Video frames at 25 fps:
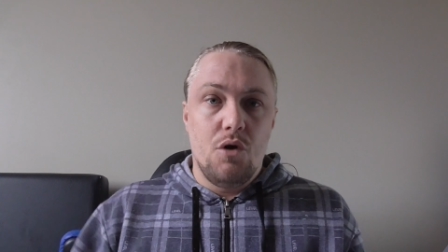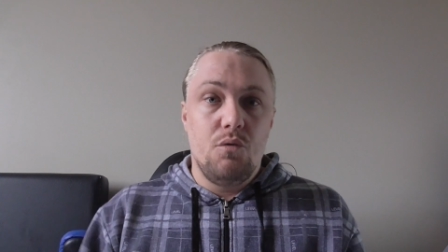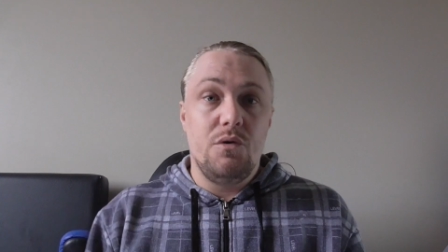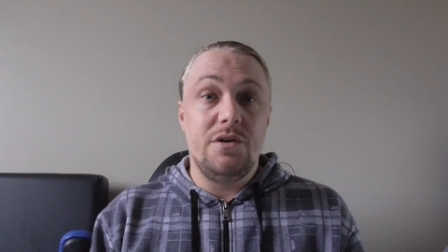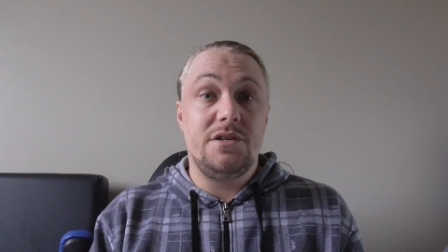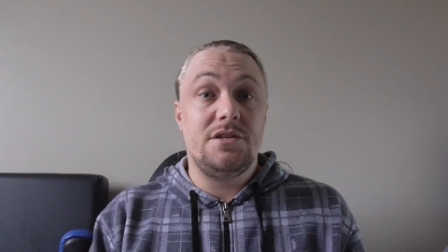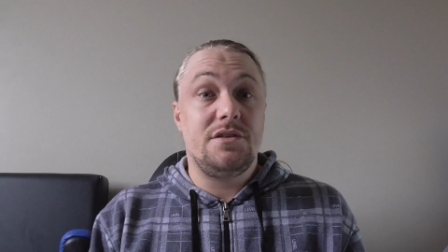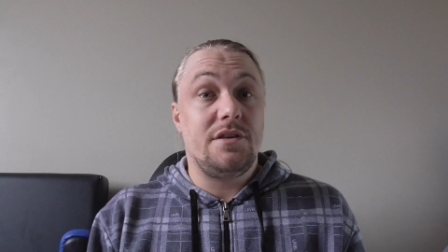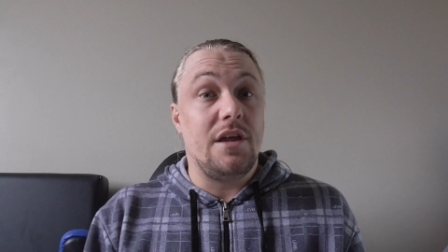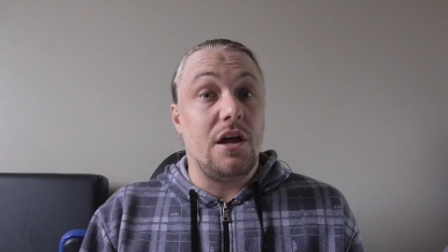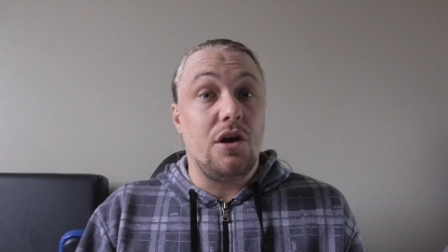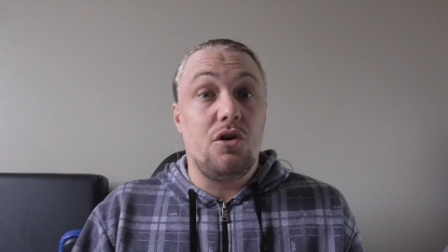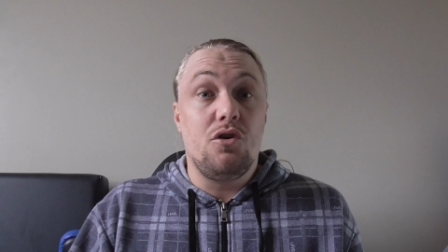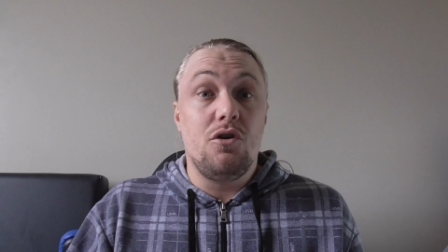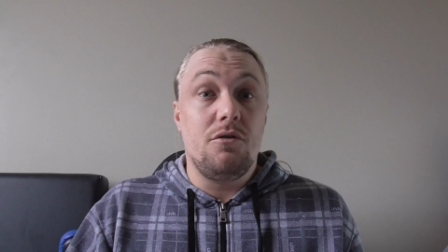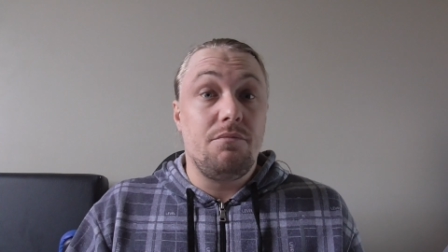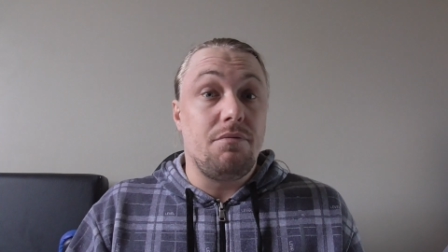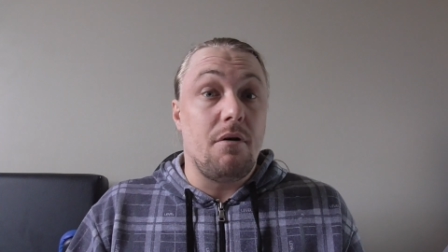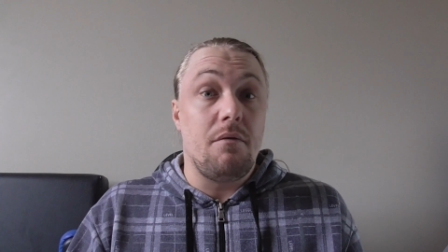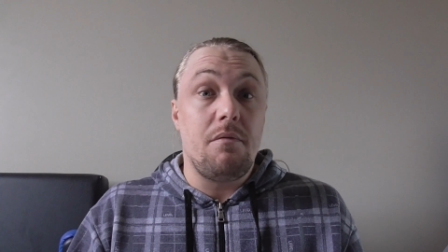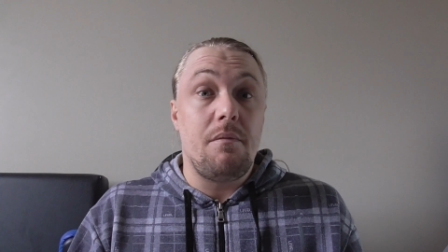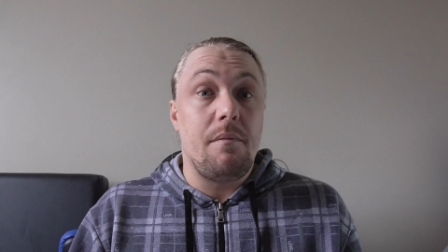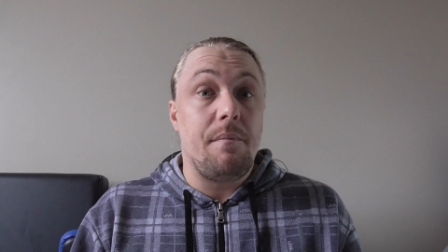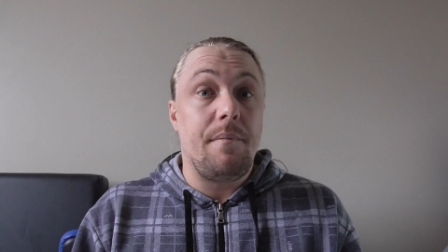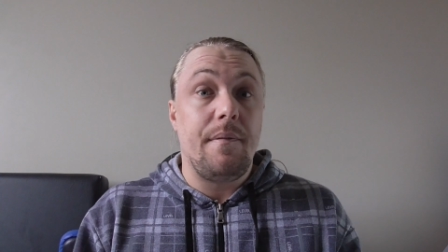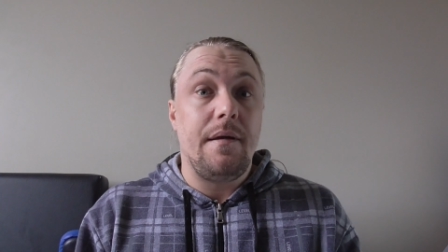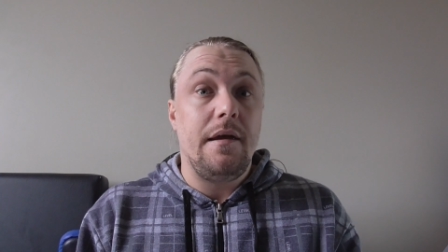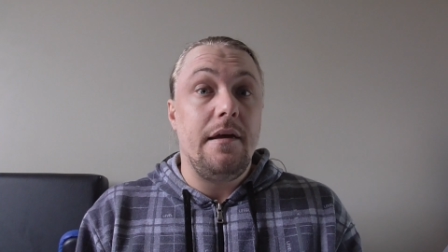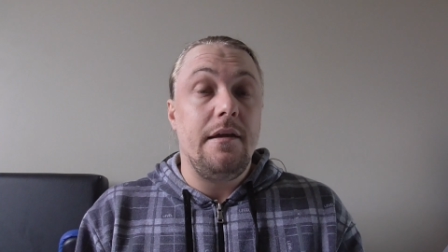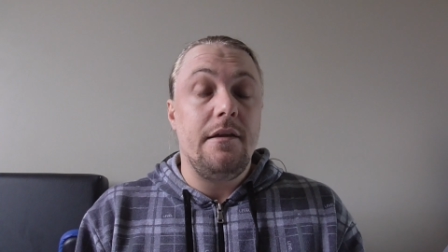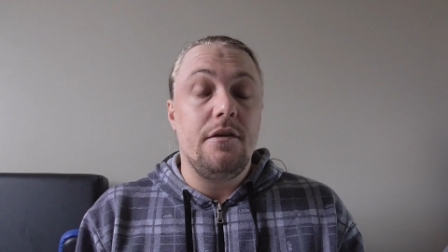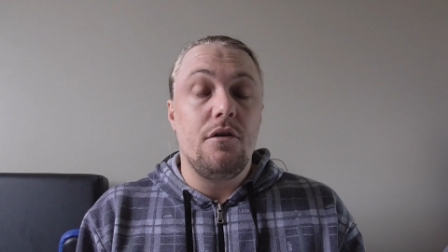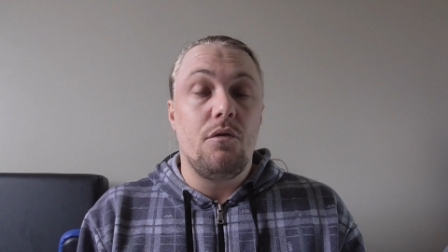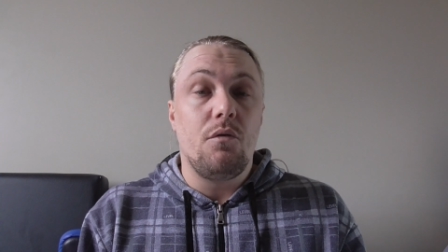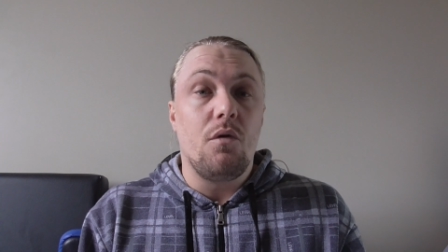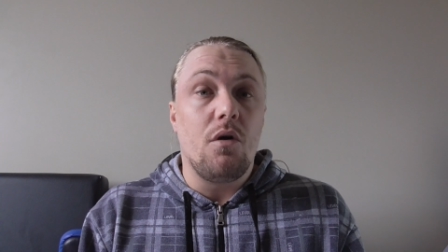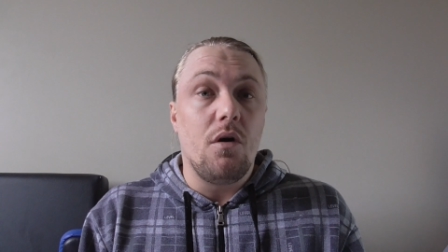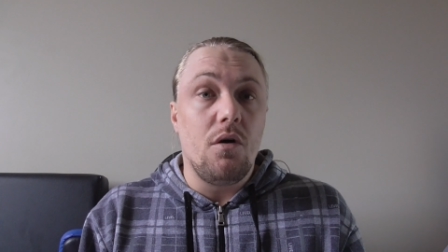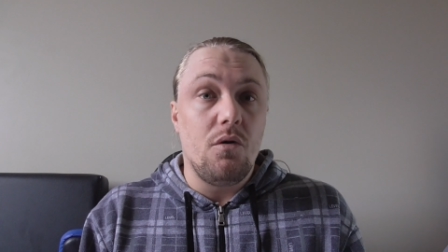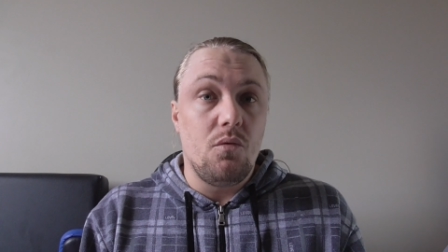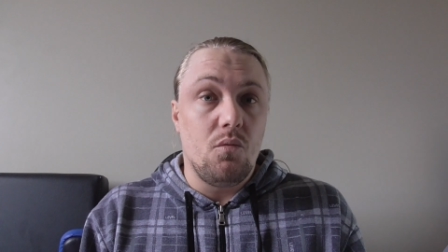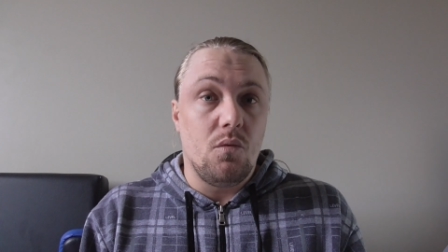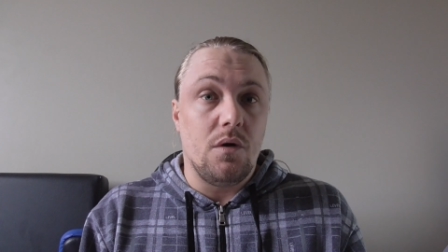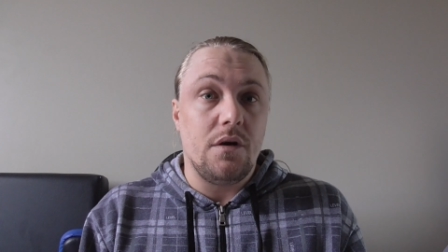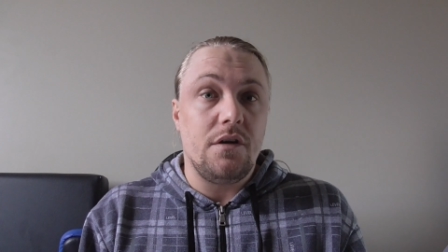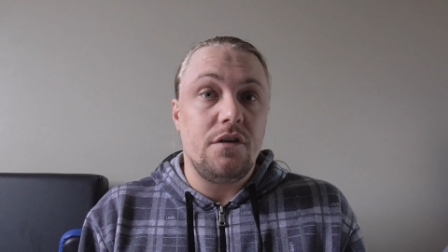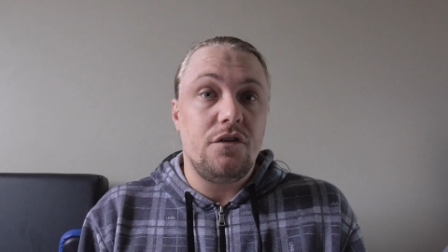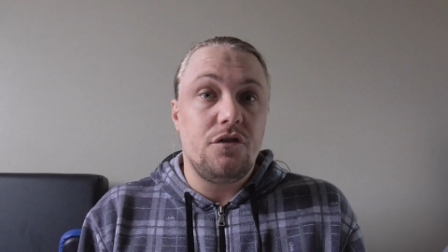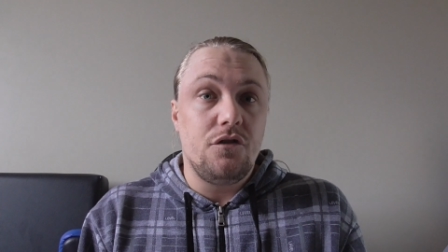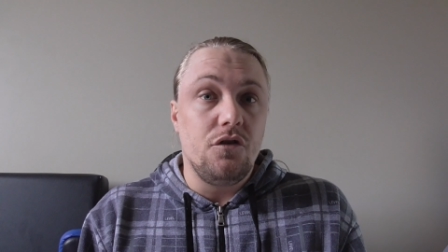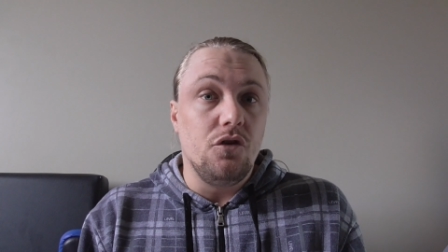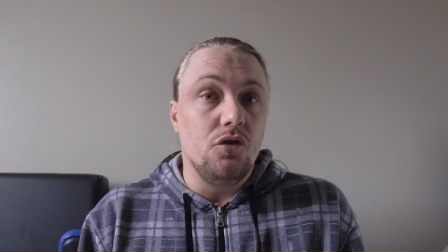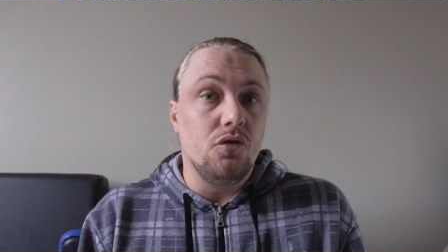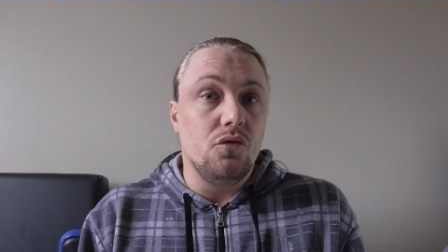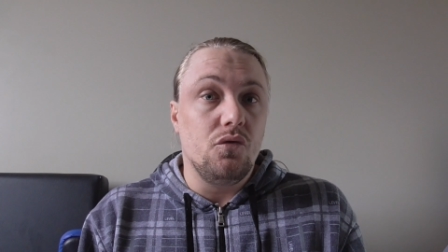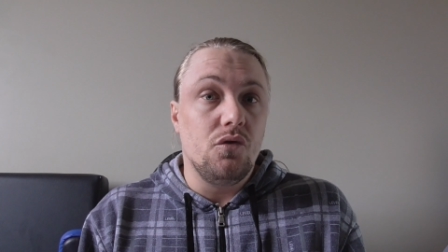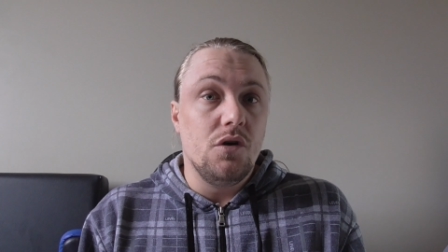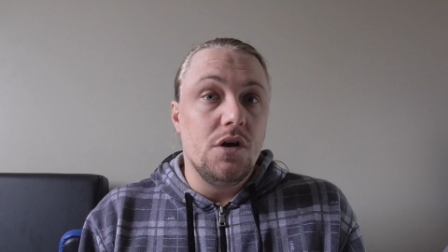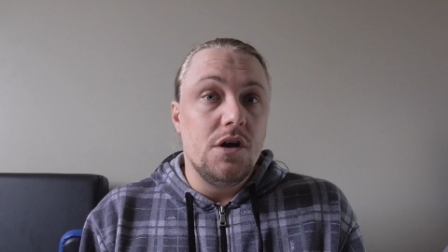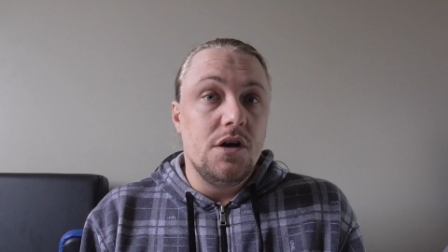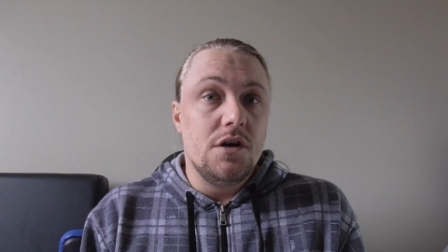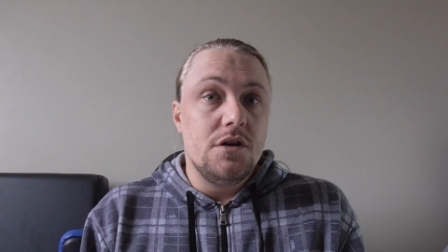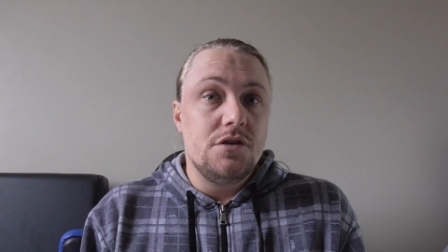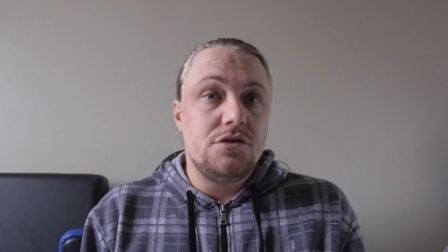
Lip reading: which they could probably be in the wrong one too.